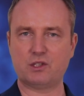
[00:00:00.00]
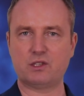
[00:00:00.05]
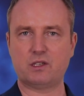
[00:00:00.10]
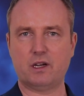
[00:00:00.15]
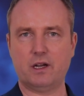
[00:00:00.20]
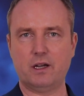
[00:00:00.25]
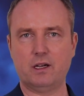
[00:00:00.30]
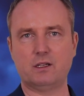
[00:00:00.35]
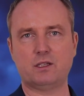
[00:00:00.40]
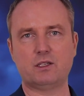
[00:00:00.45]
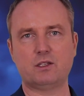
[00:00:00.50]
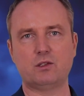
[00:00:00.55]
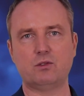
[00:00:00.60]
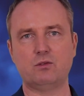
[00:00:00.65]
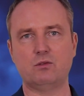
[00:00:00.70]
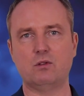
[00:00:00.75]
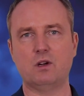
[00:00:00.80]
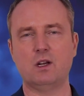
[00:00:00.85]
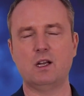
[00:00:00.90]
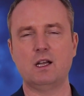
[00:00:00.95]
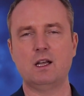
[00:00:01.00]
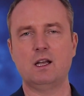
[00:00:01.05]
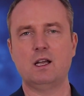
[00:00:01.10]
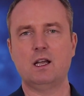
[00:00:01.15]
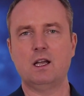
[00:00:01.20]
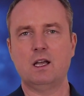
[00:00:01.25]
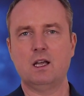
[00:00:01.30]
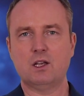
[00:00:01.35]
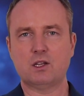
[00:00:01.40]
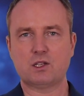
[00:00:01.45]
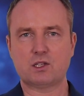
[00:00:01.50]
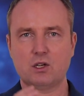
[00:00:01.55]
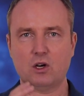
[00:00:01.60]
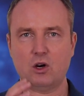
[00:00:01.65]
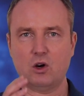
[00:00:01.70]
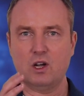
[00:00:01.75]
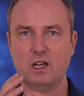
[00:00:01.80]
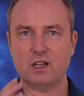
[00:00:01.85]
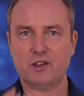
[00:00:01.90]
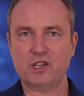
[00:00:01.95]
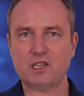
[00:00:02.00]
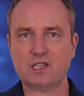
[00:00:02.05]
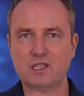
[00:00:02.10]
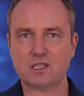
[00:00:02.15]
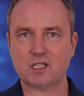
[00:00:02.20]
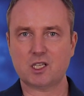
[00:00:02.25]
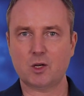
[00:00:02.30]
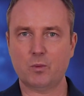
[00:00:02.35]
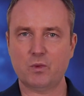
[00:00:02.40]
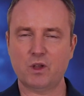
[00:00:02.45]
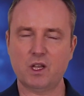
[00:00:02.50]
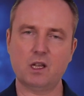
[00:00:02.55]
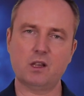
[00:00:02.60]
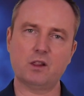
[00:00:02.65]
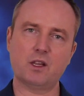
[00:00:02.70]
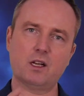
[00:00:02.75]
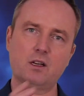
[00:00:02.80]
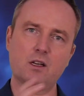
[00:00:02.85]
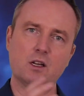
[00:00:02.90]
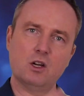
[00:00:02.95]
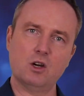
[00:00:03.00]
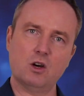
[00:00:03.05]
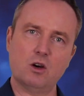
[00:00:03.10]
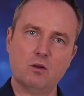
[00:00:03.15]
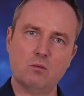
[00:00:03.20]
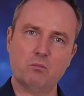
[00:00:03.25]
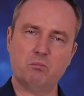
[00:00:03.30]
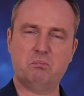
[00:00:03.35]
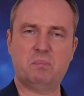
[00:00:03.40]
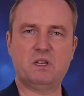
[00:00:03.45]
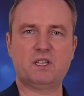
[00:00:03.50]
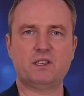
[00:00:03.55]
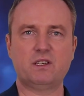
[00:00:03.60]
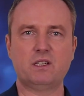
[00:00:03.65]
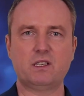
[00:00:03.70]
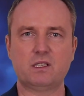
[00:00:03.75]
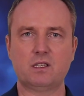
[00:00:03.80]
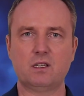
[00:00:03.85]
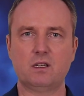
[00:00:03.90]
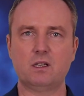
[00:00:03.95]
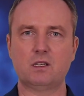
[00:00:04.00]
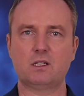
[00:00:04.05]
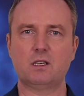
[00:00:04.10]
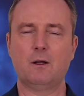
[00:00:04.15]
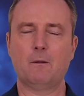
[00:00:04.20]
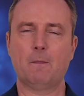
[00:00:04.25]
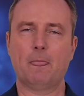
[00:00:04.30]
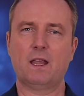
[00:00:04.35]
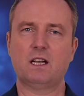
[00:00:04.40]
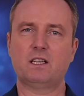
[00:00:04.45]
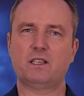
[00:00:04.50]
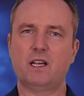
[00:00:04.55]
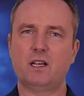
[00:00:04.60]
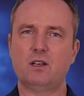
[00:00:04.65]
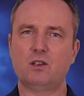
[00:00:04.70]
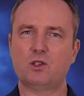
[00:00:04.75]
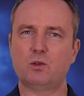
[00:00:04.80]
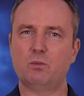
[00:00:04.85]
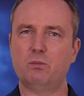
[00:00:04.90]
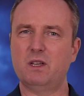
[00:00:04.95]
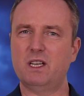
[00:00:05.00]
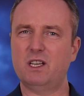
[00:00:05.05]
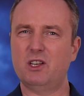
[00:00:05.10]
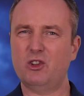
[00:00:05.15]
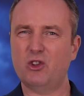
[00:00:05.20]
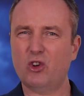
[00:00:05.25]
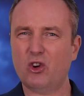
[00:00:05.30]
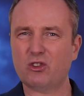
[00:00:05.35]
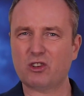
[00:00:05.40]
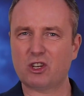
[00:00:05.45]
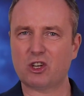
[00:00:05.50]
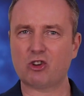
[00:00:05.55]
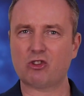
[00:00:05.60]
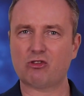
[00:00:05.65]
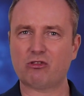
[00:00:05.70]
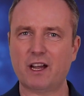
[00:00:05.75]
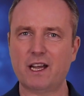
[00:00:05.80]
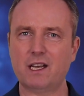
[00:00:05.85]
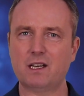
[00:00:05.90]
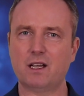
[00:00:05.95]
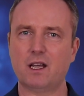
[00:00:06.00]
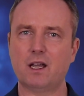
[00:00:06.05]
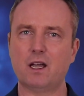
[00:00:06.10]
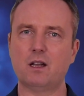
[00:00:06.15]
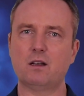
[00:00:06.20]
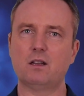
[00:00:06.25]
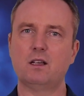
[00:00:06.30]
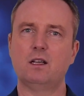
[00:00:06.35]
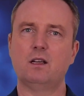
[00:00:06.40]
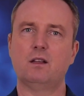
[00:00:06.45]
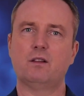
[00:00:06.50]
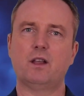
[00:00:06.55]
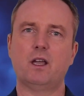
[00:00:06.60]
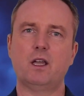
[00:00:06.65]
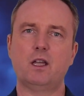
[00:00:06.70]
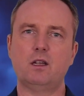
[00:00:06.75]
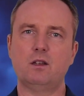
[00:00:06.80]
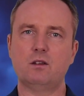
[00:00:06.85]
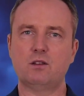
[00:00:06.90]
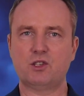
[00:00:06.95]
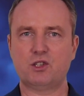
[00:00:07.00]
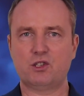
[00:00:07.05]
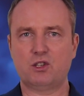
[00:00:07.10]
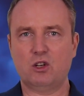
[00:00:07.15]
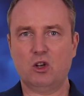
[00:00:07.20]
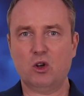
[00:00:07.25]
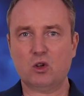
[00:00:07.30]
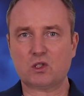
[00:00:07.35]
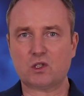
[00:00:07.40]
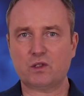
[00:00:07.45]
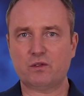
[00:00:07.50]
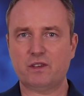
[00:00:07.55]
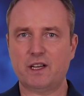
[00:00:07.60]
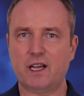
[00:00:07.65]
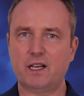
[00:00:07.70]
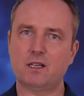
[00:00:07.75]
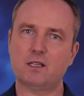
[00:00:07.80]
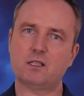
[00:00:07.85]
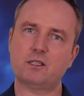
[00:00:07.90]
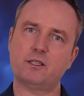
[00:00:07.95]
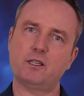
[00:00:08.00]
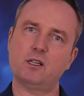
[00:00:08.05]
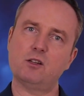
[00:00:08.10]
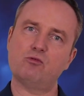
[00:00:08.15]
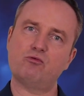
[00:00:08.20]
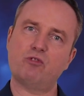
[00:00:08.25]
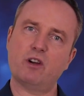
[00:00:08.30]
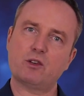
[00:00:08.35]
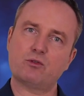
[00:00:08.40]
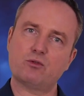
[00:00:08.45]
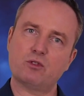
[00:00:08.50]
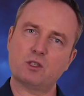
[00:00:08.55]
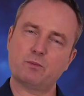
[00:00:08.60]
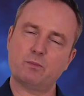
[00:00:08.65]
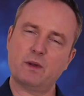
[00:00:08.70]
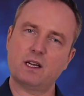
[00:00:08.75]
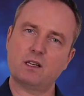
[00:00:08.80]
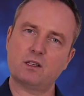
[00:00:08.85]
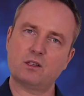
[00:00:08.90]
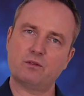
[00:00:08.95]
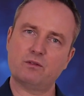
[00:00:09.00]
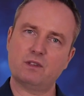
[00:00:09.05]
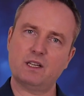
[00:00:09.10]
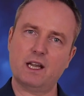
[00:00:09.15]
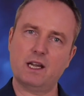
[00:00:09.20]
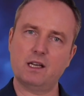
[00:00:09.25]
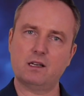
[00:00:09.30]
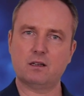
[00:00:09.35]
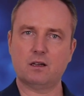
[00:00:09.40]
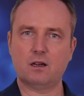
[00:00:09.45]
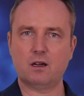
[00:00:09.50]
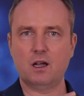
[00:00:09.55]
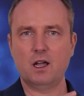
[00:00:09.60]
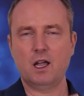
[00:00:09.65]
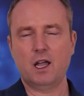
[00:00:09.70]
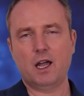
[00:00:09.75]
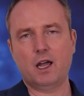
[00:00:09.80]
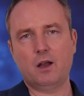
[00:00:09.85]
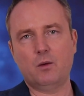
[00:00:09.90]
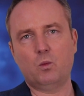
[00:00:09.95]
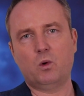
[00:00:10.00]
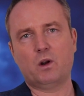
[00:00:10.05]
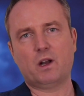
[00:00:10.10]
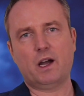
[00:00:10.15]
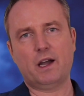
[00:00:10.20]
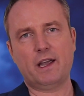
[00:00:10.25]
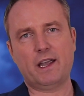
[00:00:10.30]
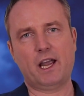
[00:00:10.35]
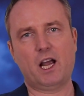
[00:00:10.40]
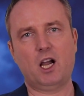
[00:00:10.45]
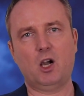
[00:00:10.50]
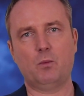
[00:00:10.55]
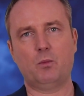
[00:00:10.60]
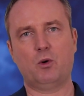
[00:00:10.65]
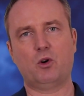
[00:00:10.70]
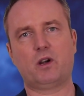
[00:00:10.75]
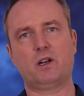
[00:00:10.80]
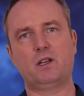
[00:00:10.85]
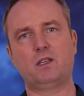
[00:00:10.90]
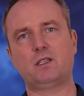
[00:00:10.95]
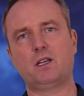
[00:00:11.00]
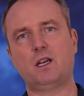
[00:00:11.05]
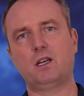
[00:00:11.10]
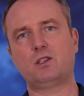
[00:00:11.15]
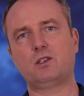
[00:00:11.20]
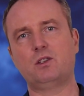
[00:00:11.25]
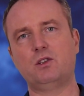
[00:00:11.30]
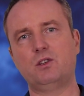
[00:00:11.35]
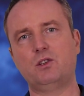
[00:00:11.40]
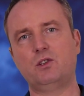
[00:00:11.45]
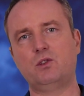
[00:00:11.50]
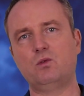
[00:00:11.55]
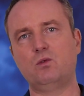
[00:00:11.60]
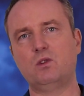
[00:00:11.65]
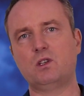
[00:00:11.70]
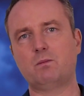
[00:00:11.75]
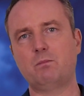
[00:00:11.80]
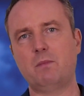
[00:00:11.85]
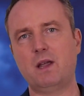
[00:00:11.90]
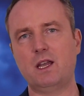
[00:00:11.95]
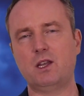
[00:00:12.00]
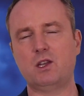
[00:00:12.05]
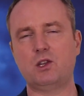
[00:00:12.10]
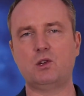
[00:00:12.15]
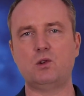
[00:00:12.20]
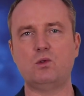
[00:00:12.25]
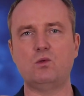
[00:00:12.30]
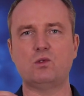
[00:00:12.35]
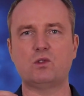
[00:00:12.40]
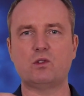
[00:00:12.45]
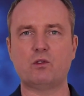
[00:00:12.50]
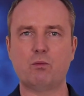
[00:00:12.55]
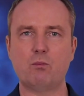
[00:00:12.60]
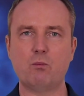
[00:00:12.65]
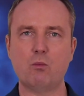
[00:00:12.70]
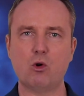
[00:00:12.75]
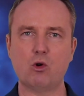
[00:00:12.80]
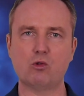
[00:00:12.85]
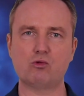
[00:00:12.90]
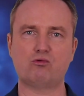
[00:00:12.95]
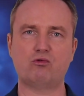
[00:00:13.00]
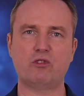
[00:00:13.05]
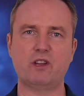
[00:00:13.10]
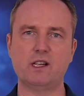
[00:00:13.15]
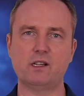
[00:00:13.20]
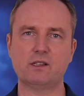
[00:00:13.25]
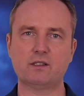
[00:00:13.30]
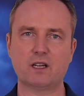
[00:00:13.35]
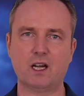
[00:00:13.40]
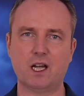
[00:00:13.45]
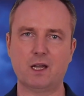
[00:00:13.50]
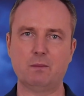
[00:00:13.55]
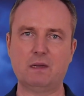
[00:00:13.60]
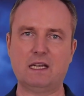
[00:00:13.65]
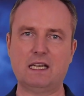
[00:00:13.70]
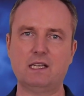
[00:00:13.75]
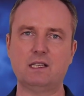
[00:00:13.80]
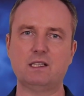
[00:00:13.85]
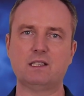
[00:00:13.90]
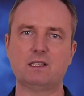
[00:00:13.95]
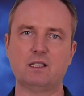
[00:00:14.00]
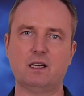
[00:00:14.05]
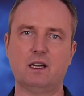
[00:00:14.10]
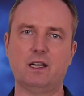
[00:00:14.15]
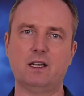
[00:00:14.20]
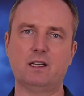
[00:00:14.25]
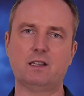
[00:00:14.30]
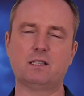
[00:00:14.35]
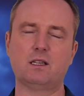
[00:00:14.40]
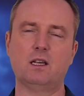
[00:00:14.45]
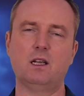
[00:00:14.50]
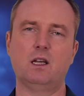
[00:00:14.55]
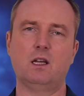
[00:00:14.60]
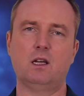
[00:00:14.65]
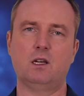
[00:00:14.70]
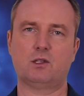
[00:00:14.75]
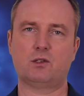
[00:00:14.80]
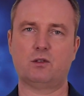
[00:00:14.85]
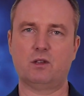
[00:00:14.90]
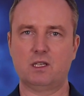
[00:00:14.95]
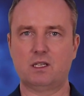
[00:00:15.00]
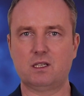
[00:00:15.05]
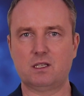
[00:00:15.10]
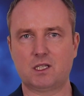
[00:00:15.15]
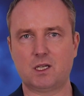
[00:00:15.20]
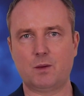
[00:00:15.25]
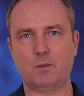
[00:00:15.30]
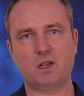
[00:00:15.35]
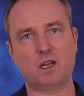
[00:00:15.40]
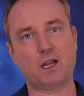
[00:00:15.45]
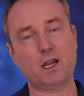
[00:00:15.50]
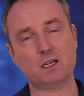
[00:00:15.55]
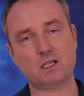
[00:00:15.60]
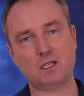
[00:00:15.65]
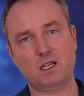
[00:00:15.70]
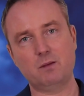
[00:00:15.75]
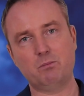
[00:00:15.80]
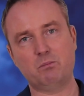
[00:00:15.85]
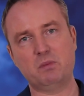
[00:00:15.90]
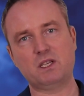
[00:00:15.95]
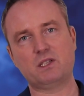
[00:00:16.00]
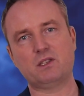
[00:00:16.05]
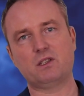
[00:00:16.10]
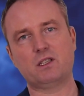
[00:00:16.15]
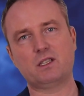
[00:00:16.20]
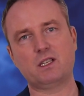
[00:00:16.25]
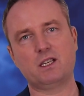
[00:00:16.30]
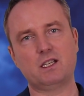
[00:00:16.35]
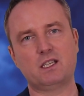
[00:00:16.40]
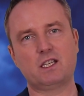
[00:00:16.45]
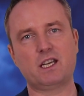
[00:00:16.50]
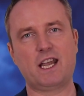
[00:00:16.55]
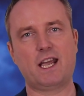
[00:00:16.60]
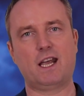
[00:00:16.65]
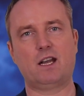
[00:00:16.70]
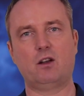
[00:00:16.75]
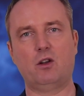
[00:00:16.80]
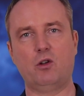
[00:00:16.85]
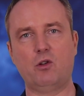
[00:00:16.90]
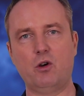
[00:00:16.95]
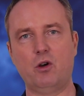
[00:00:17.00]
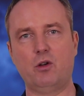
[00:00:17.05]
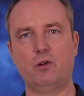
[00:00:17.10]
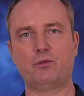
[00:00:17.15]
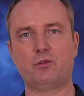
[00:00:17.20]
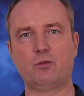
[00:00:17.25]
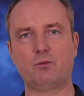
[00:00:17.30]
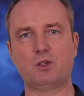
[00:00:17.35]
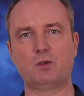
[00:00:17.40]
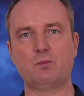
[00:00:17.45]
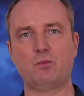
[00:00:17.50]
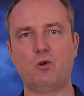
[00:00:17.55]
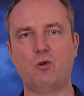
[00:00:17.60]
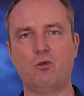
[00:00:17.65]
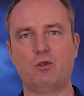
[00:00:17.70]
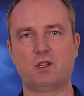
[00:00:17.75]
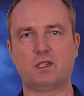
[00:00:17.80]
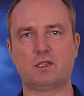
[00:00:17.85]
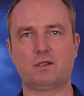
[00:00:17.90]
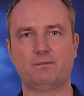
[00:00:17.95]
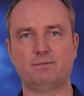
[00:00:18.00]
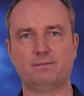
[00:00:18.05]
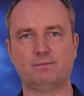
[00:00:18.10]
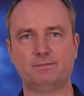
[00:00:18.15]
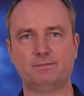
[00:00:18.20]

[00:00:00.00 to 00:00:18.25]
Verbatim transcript: styles too. So this is something that businesses tend to be not great at. They, lots of data is still retrospective data and what I help organizations do is make use of more real-time insights. So this is something actually businesses can learn from sports.